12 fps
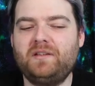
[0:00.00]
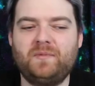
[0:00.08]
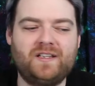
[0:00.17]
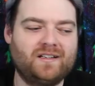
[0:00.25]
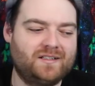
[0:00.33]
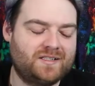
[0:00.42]

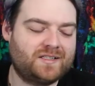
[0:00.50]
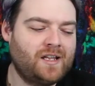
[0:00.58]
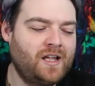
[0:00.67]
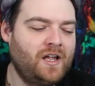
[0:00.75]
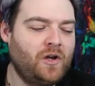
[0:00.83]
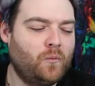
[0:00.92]
Because
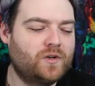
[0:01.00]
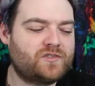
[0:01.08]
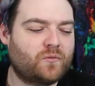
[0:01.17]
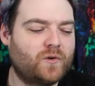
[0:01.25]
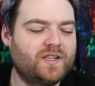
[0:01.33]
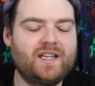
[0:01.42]
what's
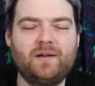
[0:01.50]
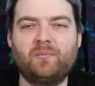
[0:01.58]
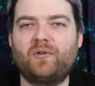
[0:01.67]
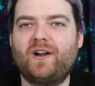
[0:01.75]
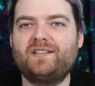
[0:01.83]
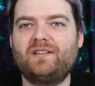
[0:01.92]
really
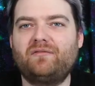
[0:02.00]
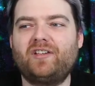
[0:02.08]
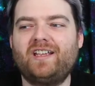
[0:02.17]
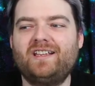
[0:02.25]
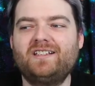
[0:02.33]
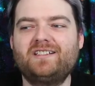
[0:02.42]
impressive
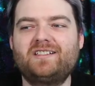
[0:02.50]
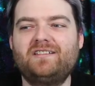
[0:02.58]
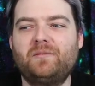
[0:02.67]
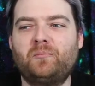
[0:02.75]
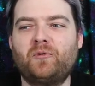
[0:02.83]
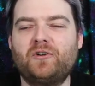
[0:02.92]
is the
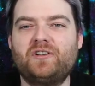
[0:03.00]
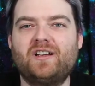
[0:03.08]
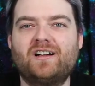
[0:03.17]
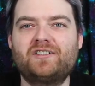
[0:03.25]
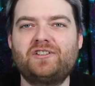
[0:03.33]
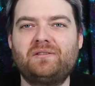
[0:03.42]

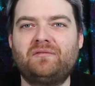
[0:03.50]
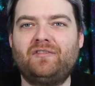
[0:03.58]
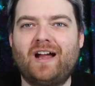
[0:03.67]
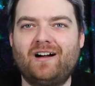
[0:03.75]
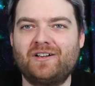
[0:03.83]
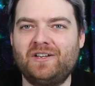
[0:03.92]
production
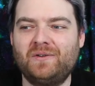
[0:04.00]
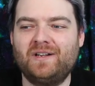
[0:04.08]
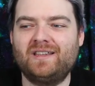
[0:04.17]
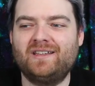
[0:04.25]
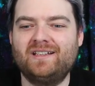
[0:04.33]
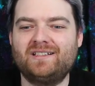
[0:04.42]
value
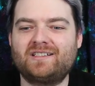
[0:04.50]
in this.